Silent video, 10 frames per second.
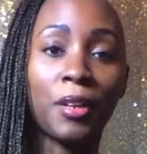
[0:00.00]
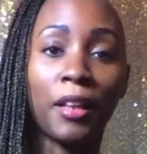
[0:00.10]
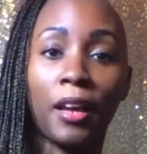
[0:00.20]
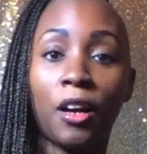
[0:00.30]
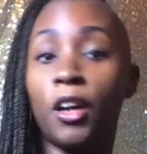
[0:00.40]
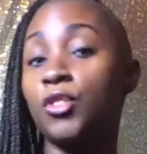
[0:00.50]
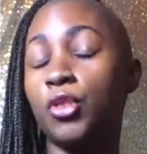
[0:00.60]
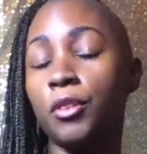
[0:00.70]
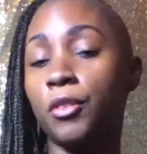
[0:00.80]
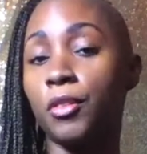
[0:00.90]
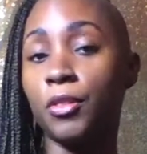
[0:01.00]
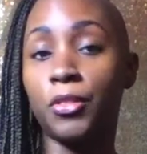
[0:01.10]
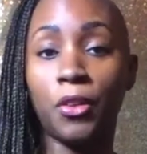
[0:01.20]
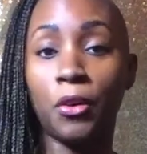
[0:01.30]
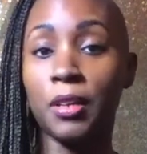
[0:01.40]
like
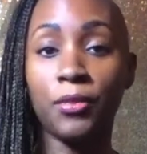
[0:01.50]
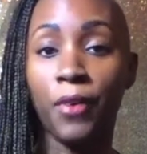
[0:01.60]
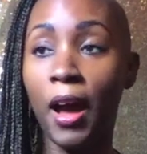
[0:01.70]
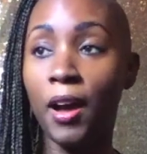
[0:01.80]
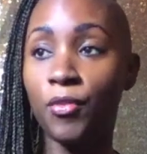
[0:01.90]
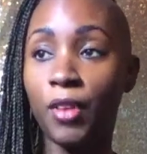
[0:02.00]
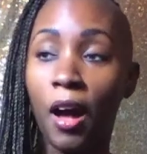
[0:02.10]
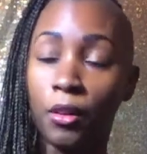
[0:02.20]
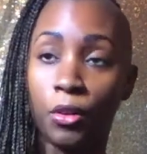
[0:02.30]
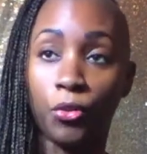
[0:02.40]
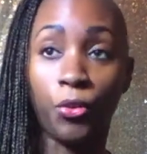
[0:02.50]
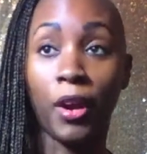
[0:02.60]
$135 for